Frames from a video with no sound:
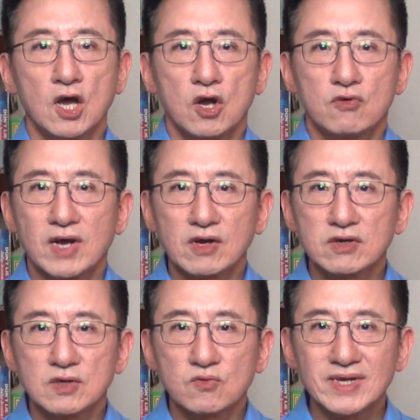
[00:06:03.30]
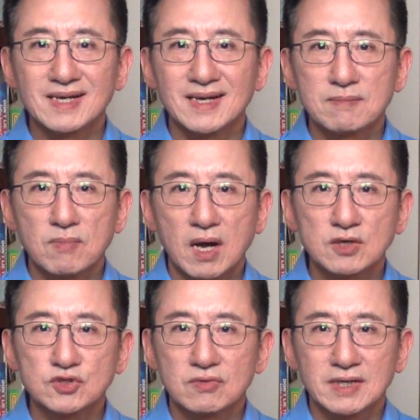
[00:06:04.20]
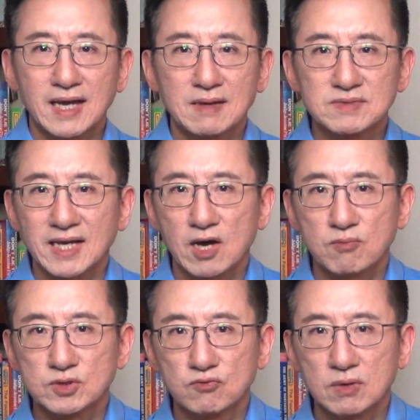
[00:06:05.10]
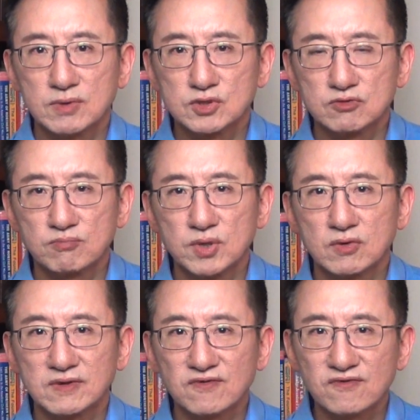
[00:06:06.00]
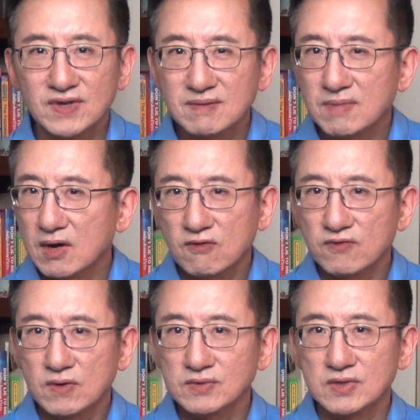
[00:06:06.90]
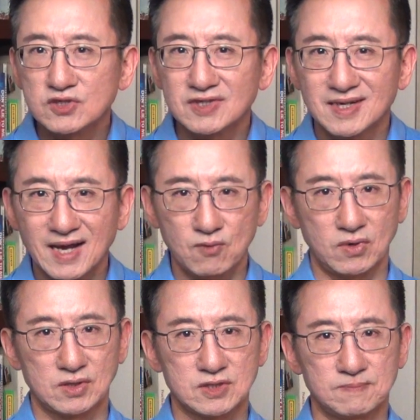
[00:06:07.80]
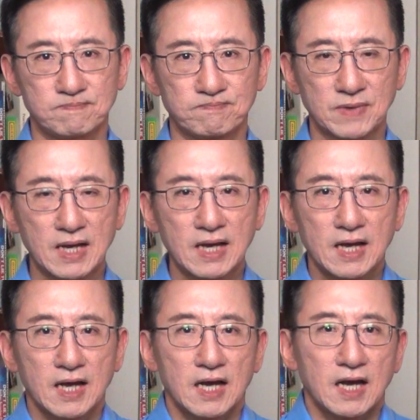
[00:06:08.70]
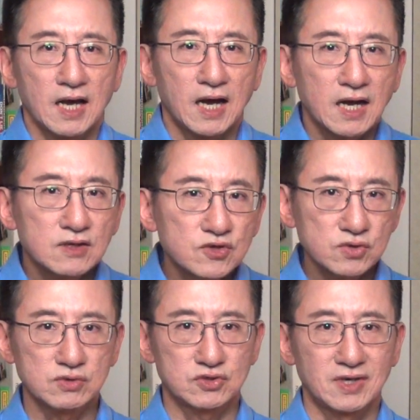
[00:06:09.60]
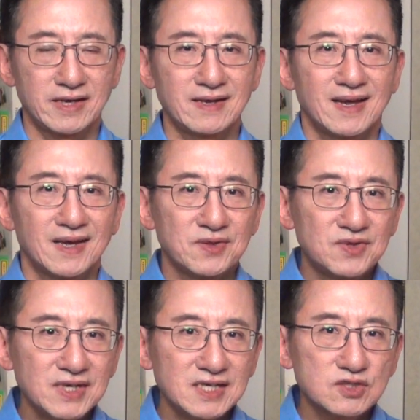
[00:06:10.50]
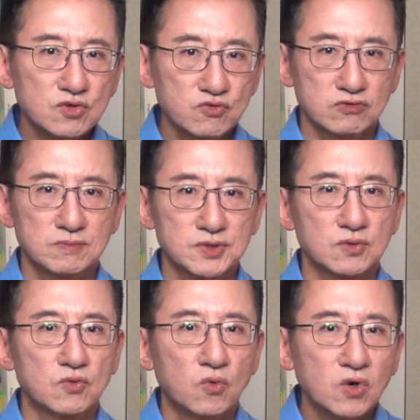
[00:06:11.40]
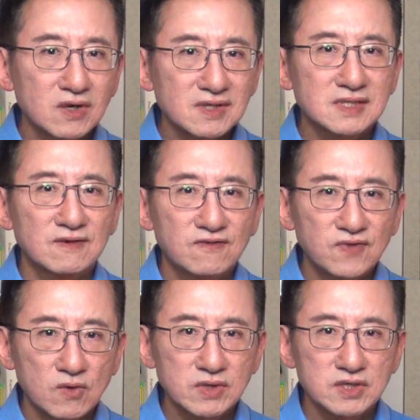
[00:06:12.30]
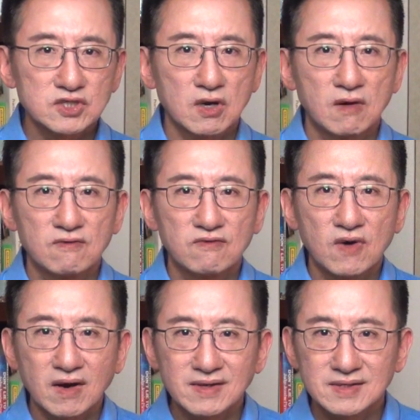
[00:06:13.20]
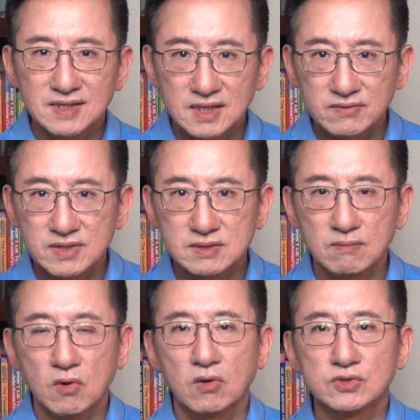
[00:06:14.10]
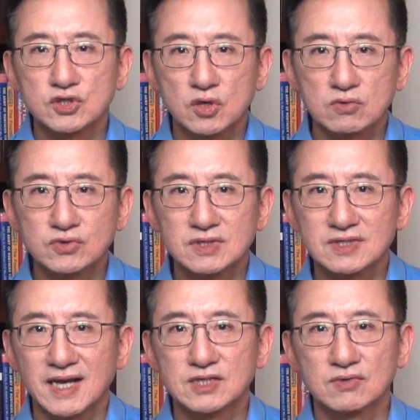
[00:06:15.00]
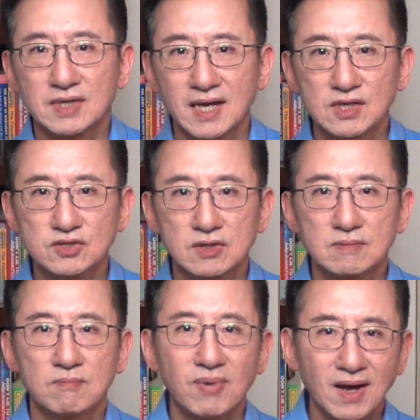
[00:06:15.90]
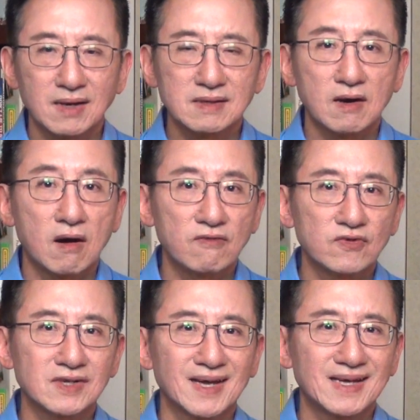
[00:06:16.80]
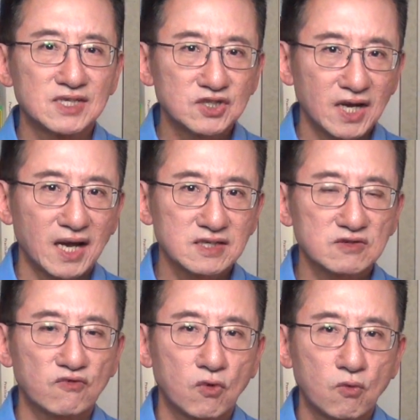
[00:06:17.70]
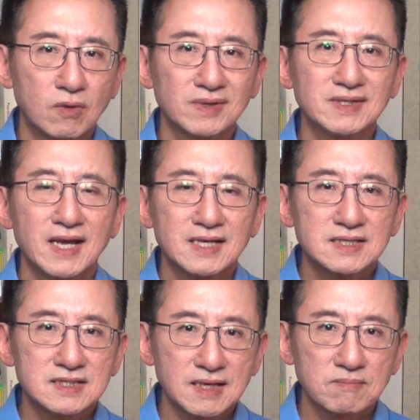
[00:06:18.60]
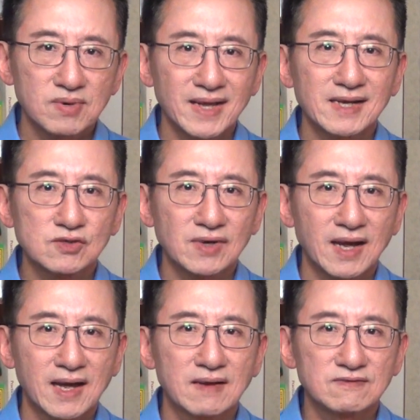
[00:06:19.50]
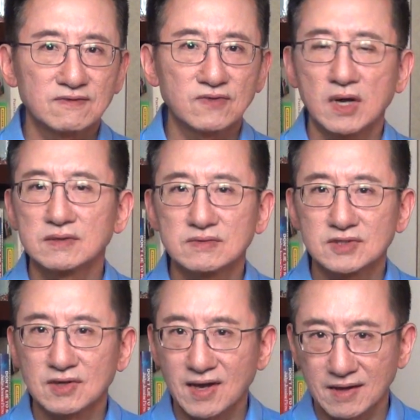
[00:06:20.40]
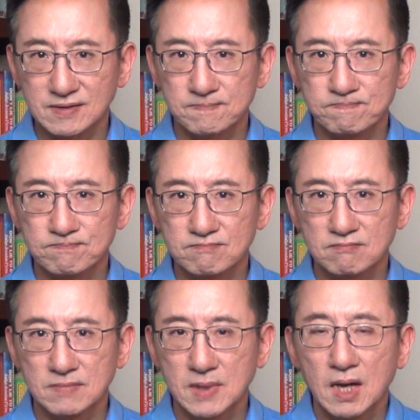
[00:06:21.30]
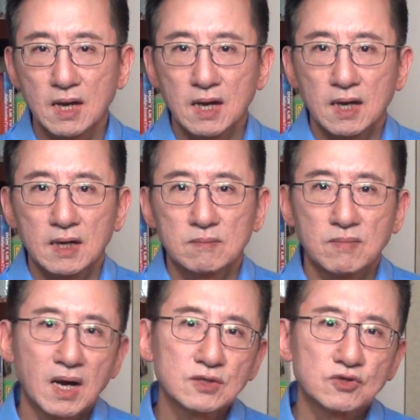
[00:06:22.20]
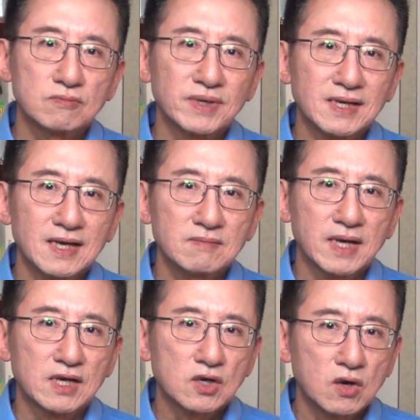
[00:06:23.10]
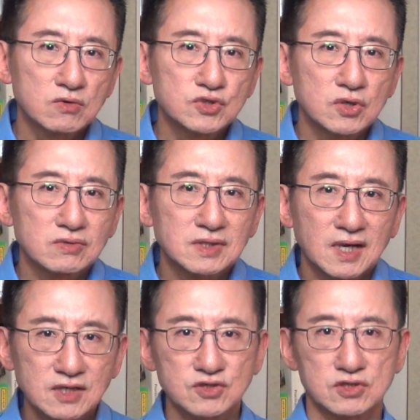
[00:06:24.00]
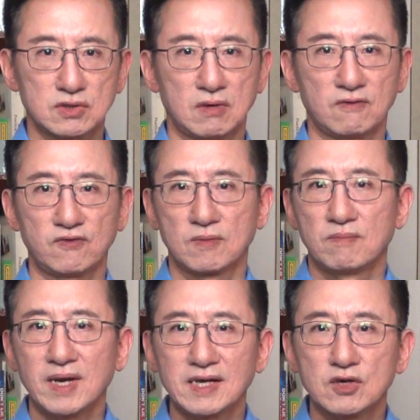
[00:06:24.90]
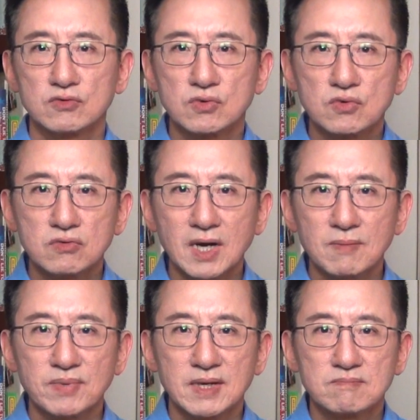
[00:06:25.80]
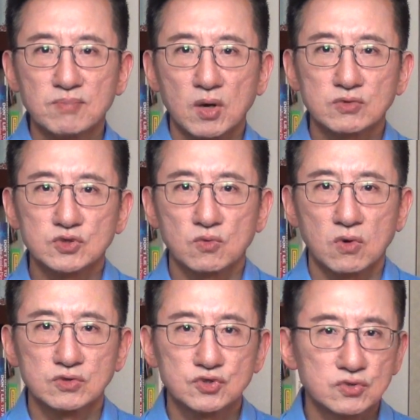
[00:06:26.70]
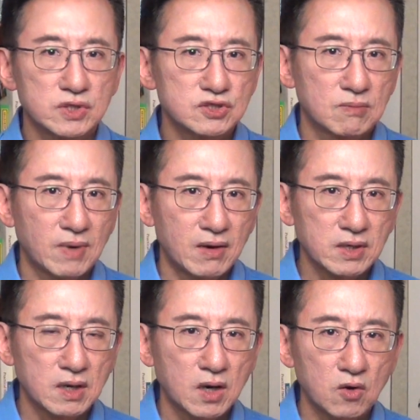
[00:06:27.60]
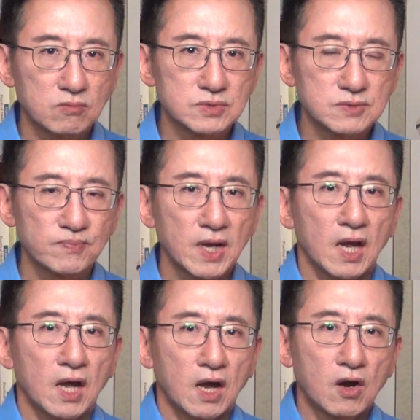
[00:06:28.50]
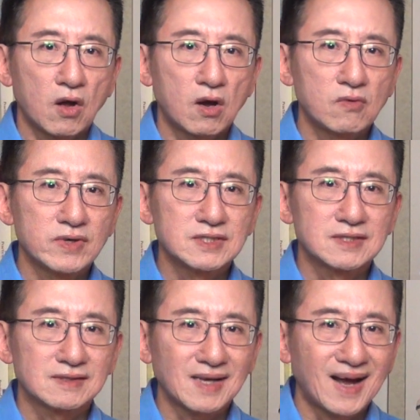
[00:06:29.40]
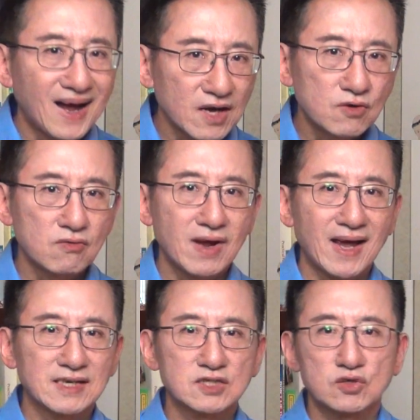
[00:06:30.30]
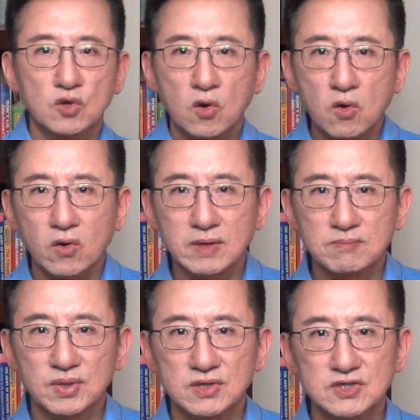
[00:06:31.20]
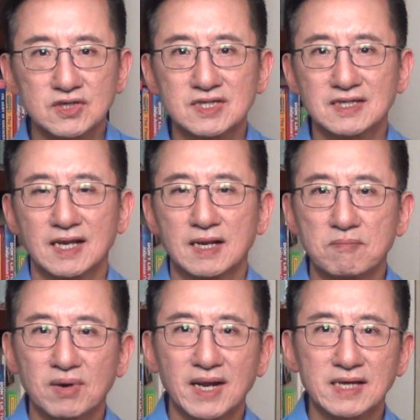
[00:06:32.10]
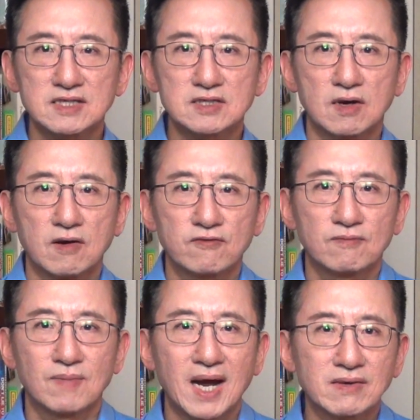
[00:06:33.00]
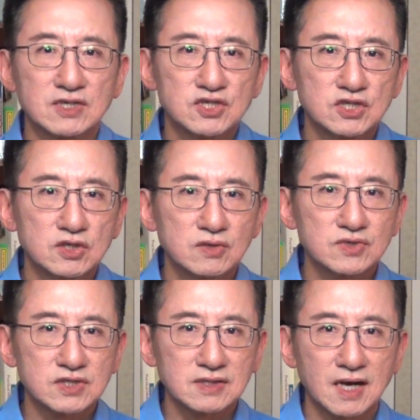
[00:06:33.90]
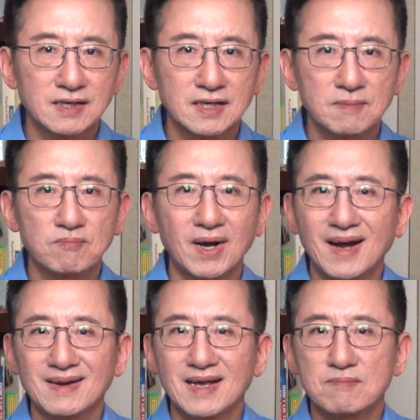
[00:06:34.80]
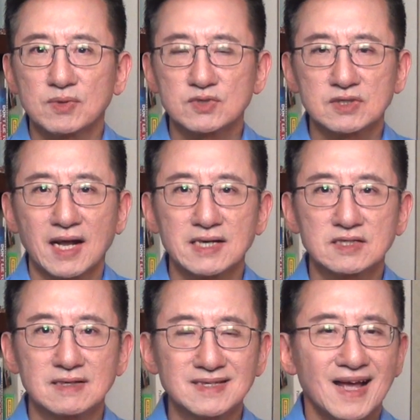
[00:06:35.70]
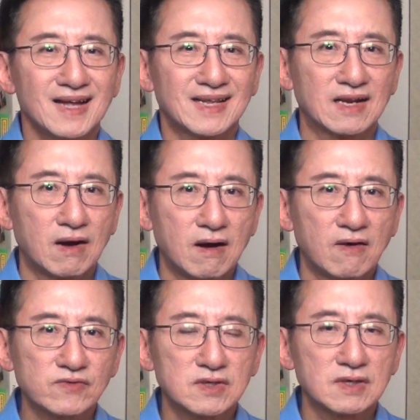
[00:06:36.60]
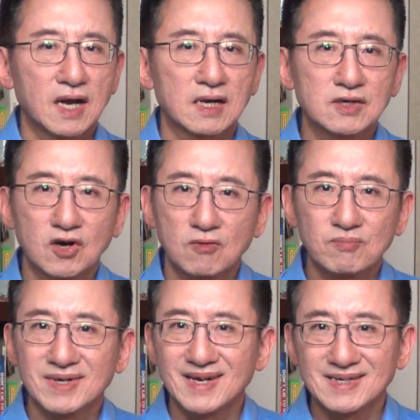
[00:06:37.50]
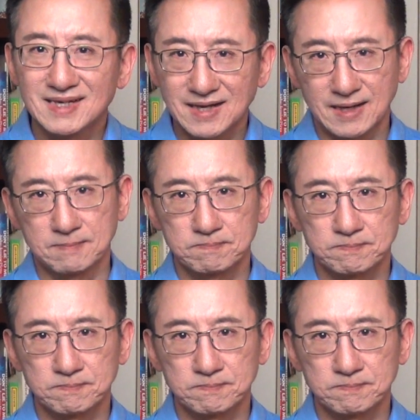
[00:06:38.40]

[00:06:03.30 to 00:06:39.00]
Regular weekly Mahjong games helped women to build female-focused networks. Unusually, these groups weren't focused on volunteerism or children's education, but offered a chance for women simply to have fun together. Mahjong became a cultural touchstone for many who grew up in post-war Jewish American homes, along with the tile racks, coin purses, and the plates of maraschino-studded pineapple slices that often accompanied the game.